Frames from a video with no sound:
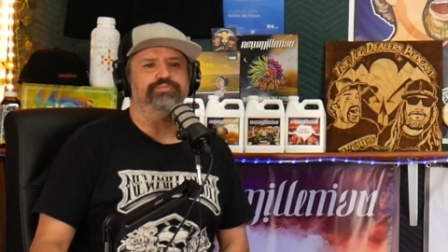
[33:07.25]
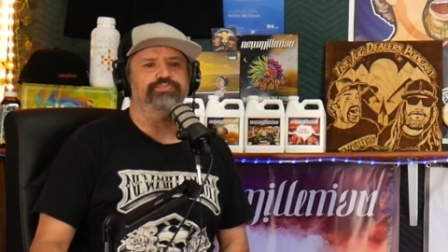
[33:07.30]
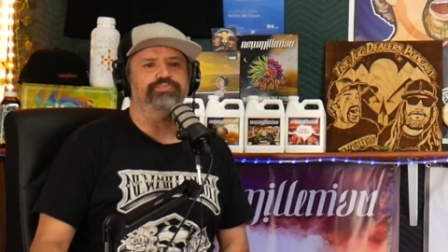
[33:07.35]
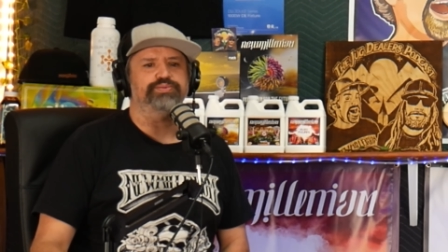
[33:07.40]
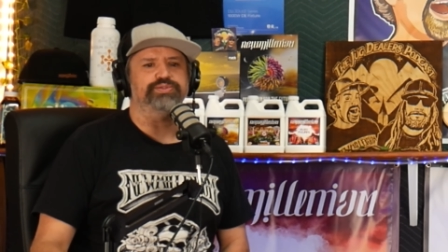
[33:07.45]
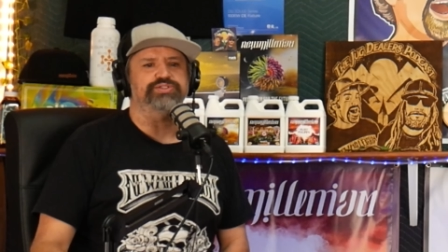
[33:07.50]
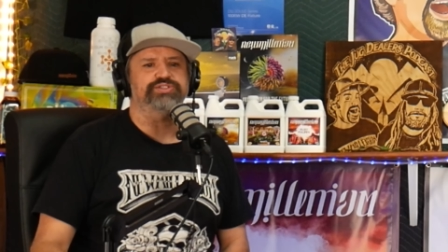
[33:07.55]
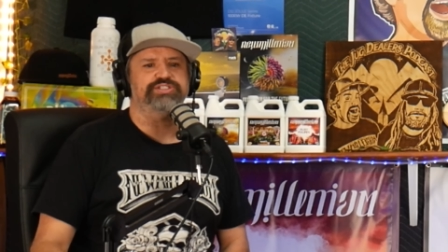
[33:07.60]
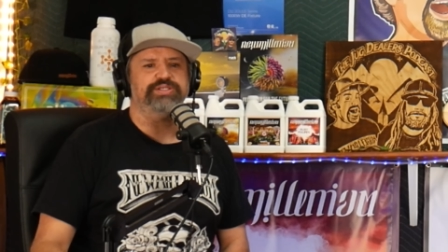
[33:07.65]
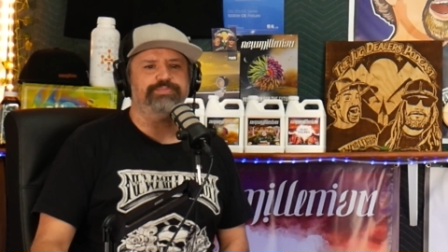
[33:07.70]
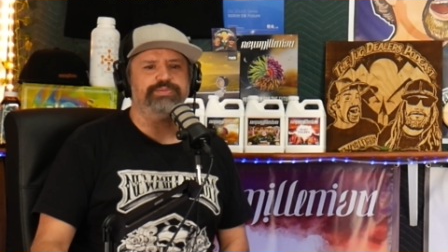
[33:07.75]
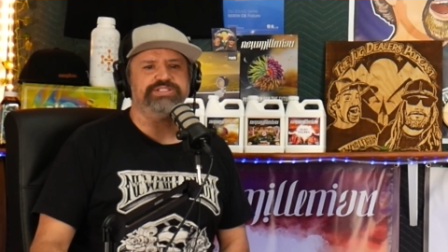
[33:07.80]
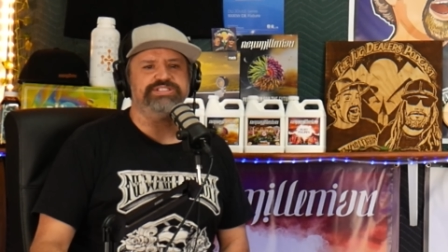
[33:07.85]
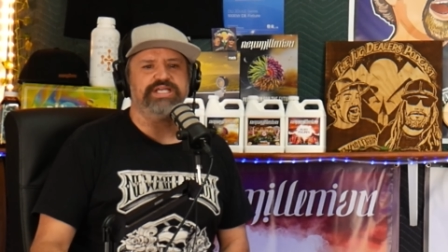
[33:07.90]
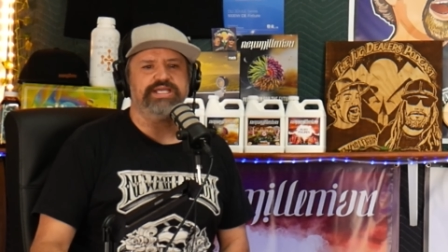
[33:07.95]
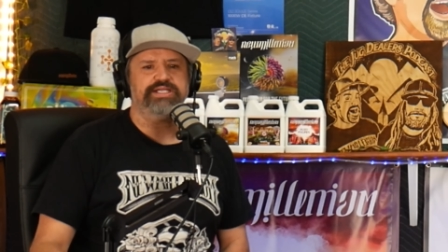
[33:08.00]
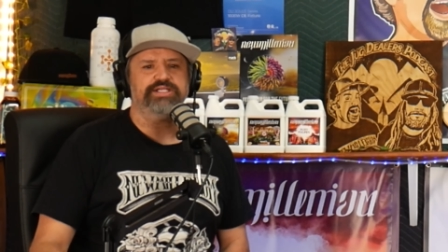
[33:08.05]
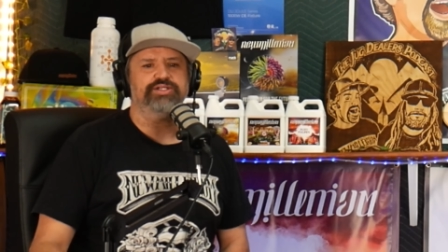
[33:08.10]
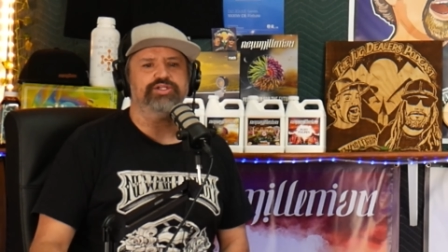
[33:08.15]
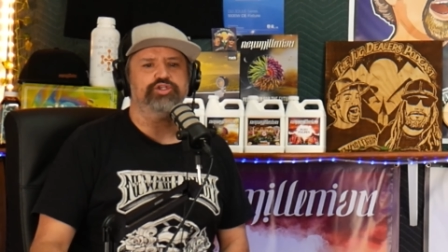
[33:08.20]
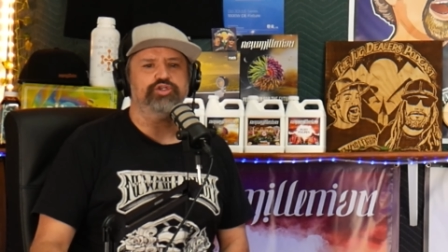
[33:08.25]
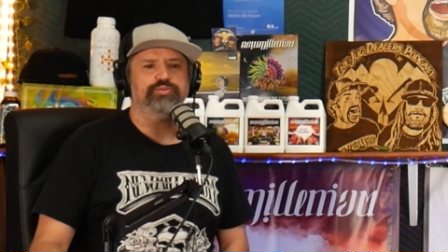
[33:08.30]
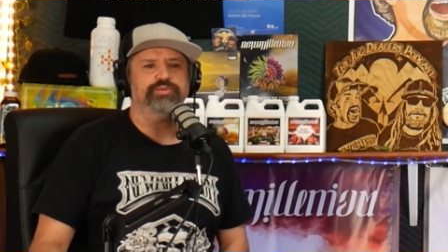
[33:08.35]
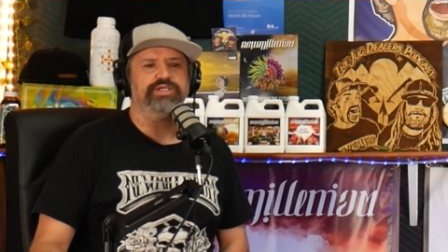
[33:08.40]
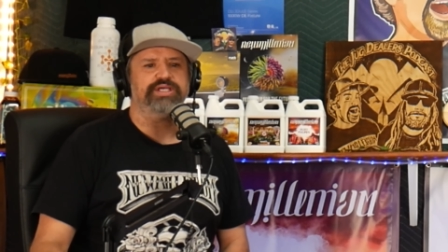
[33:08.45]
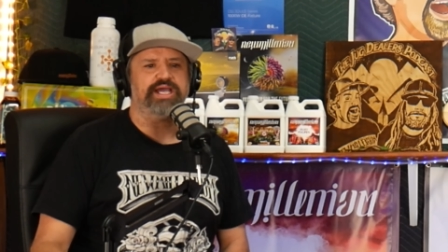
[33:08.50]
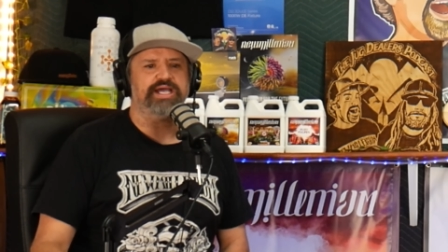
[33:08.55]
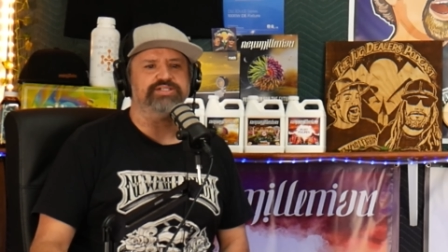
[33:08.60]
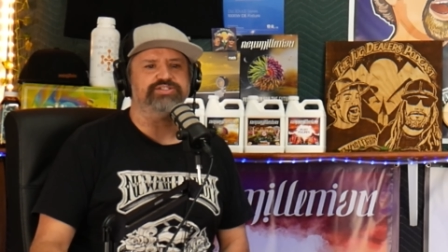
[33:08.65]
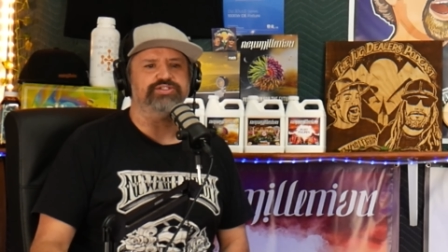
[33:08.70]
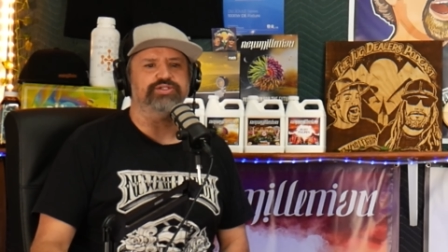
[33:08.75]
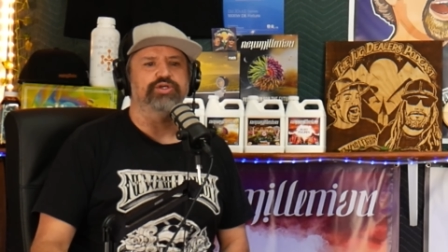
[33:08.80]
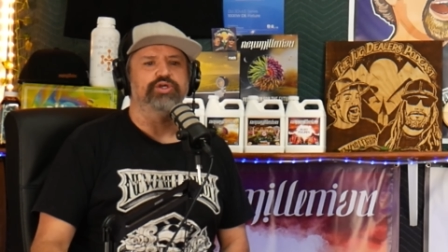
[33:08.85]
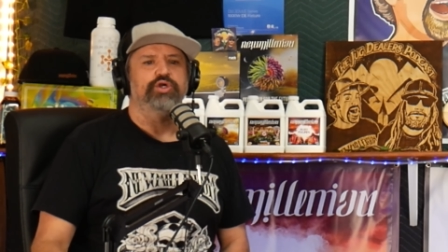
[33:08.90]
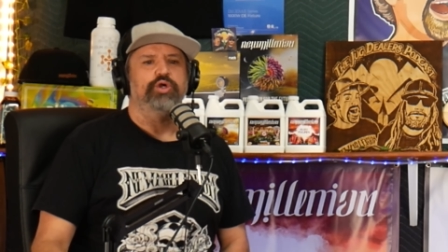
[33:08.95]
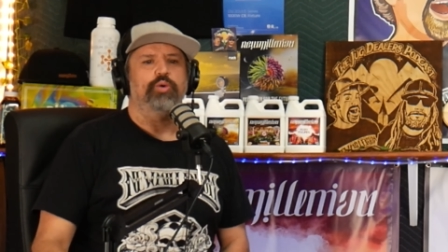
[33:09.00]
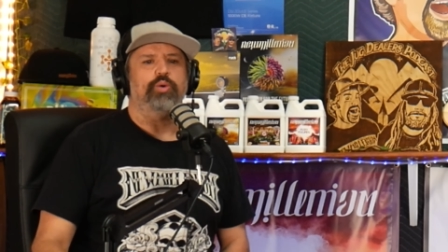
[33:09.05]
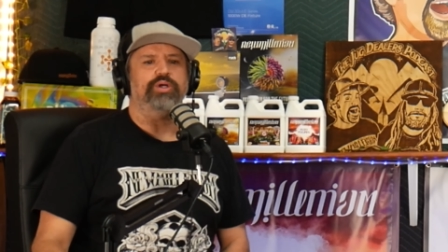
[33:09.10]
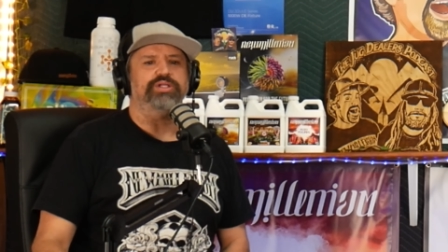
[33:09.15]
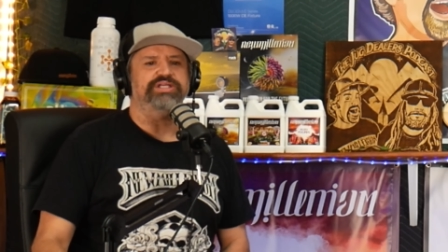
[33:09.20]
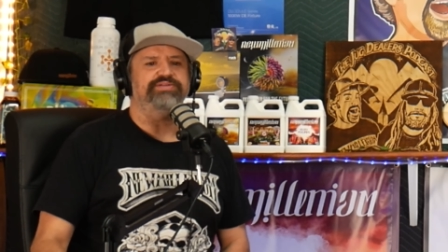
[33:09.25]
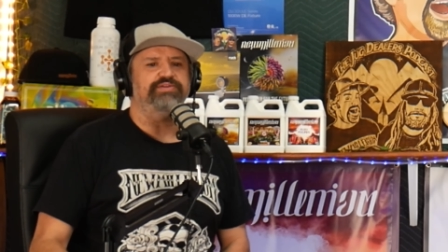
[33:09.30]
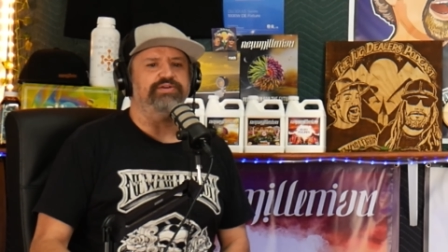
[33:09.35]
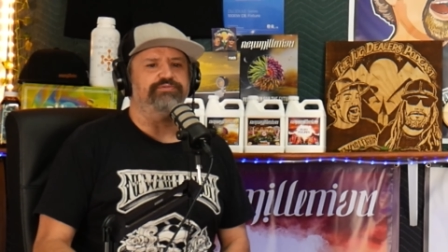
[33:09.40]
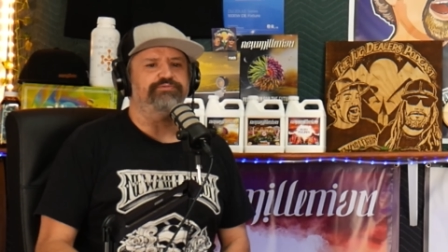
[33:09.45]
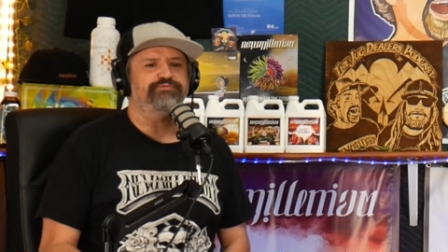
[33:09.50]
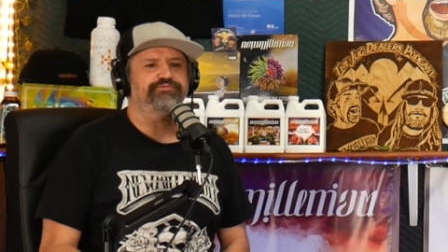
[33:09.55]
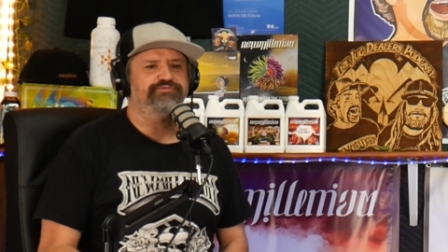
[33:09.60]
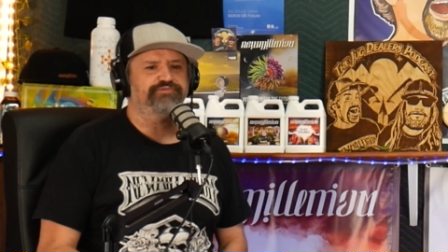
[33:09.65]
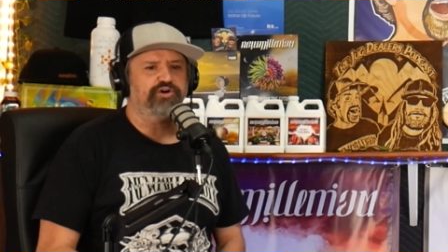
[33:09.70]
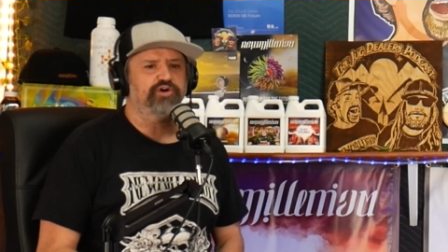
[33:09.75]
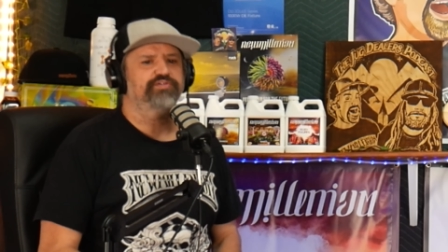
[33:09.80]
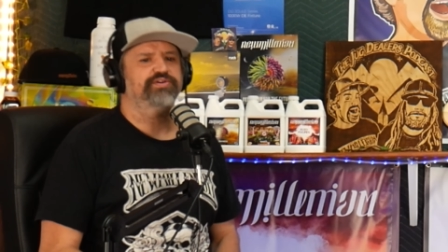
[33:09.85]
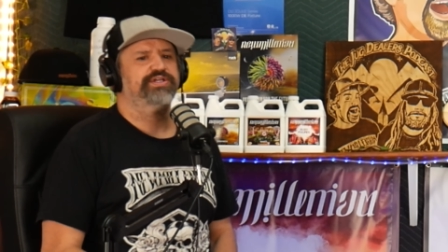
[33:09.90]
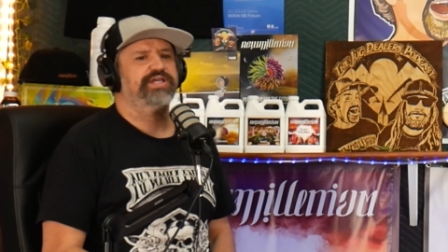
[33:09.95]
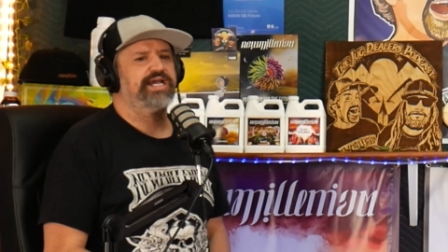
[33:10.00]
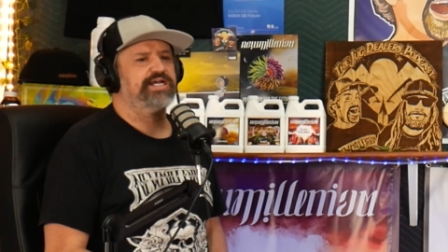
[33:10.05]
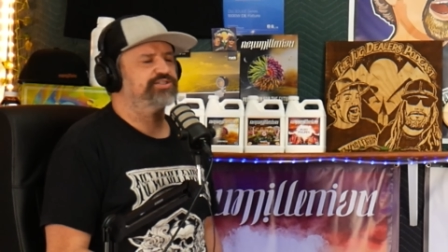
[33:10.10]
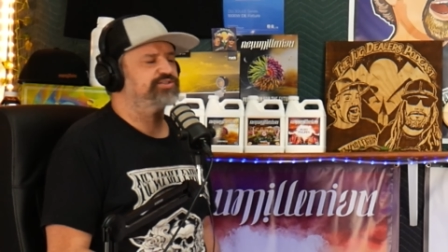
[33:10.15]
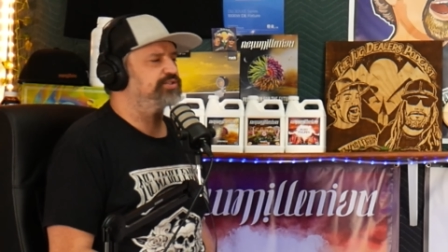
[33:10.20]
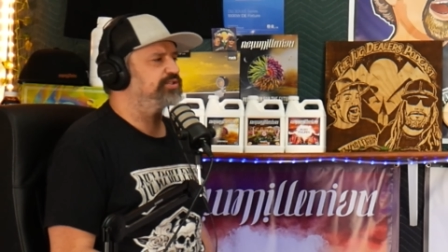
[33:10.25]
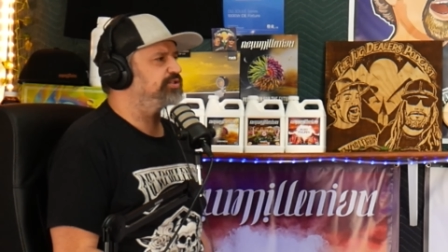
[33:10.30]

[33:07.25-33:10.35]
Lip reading: precipitating the humic acid while leaving fulvic acid in the